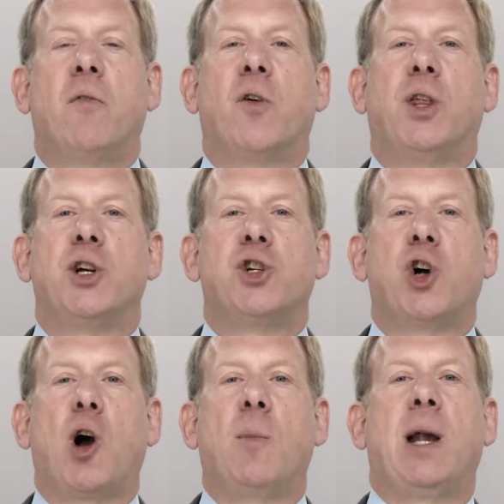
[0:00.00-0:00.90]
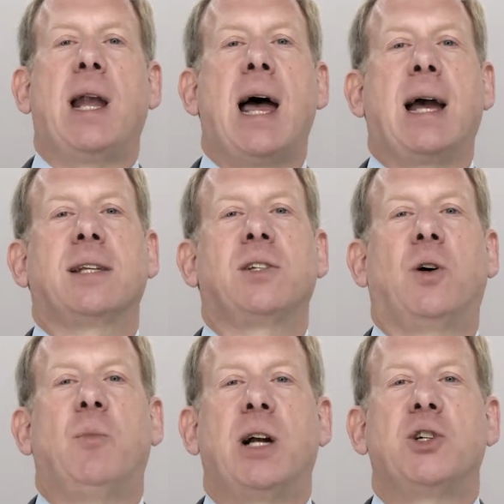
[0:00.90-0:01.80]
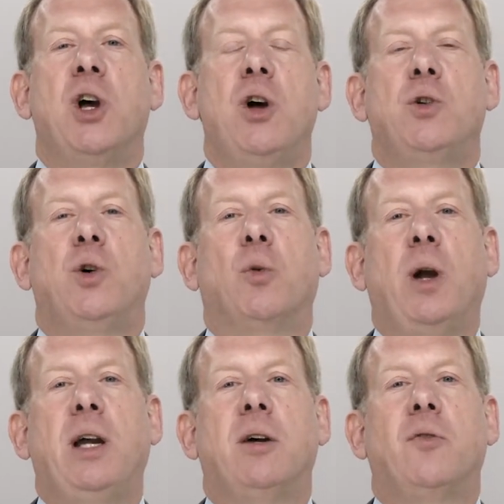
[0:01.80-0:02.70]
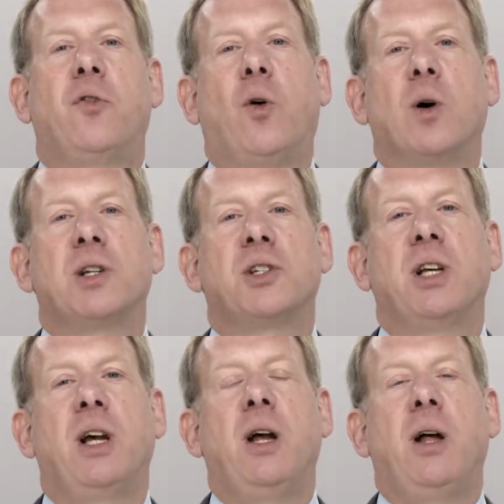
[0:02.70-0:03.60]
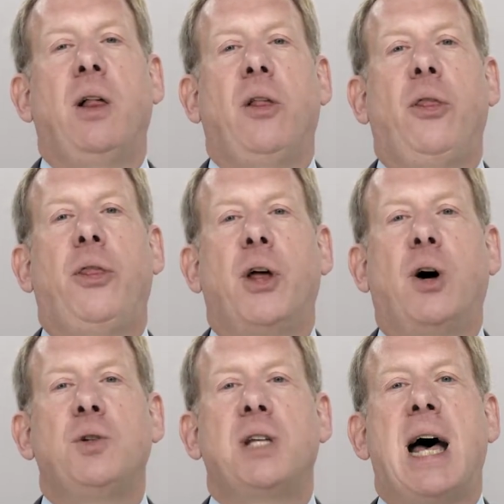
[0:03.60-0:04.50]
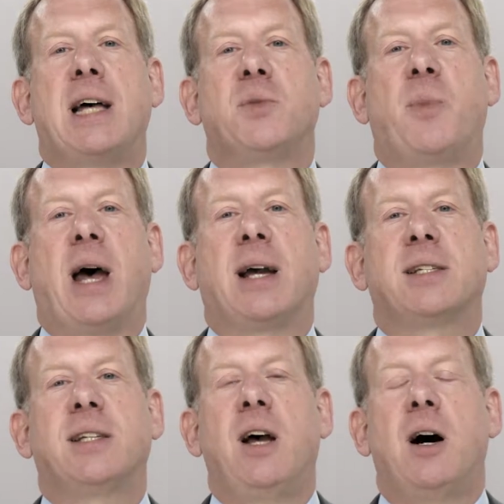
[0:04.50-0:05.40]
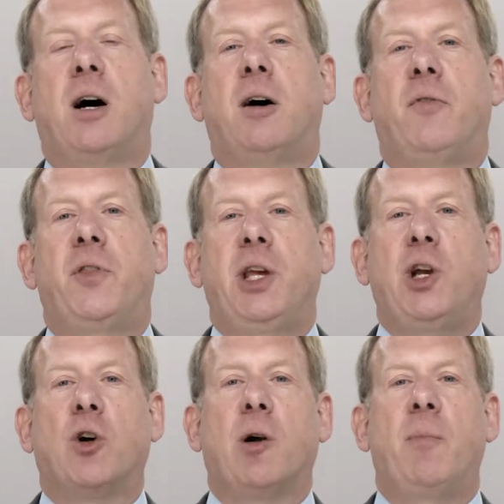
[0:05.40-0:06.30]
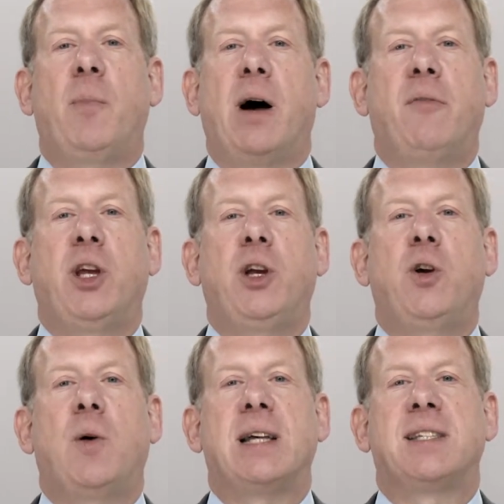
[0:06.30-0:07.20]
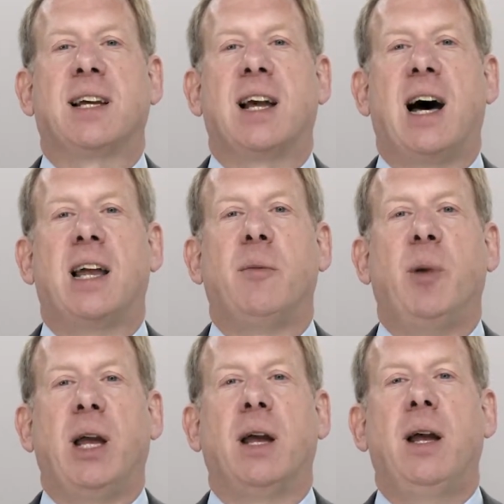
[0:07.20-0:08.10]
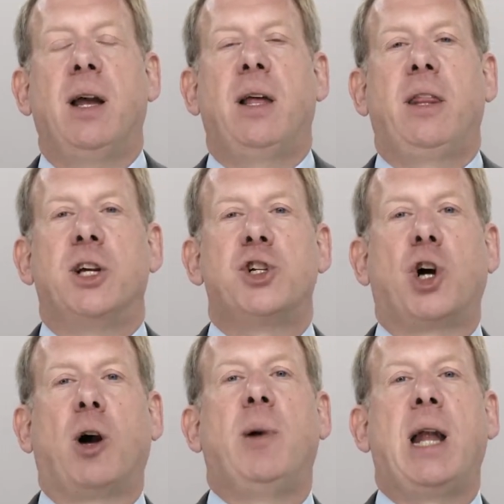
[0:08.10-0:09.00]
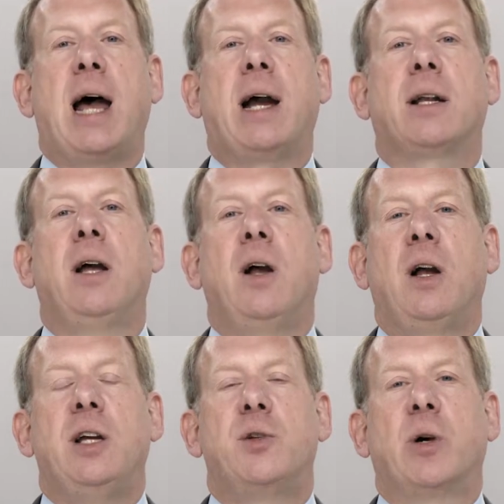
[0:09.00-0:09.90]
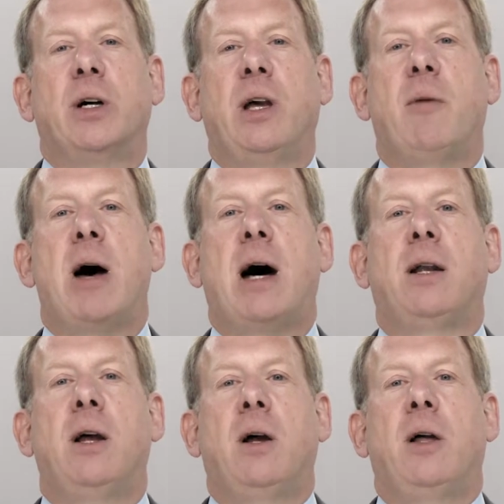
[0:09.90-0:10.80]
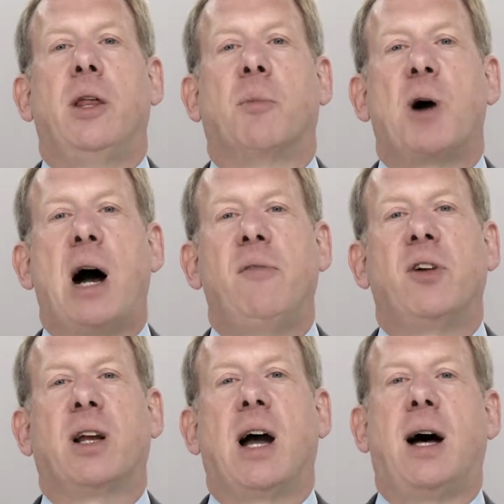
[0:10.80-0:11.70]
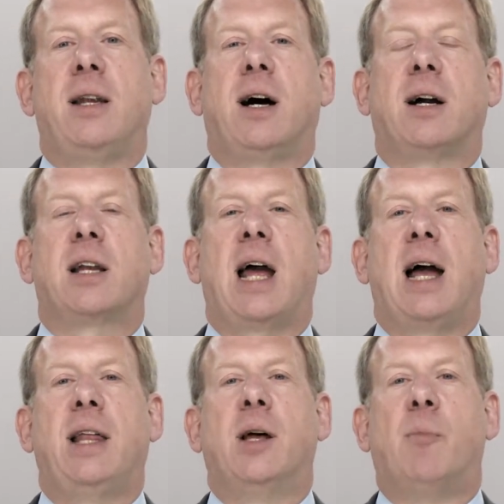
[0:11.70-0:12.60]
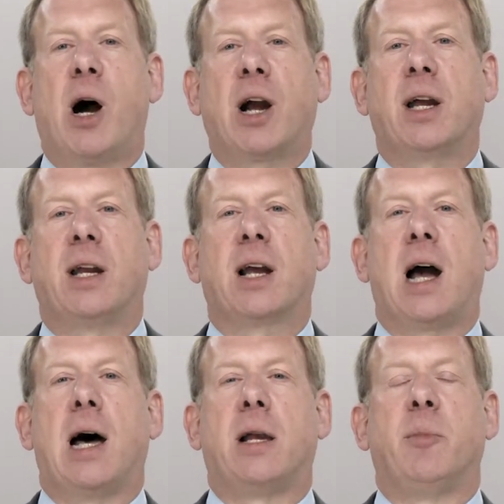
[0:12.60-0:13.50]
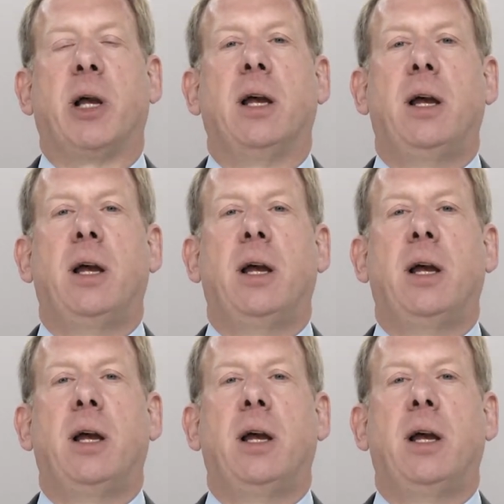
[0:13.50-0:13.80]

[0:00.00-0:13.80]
for the Sherman Act so much to reinforce those aspects of the U.S. economy. The Sherman Act is really about the private conduct and the market economy.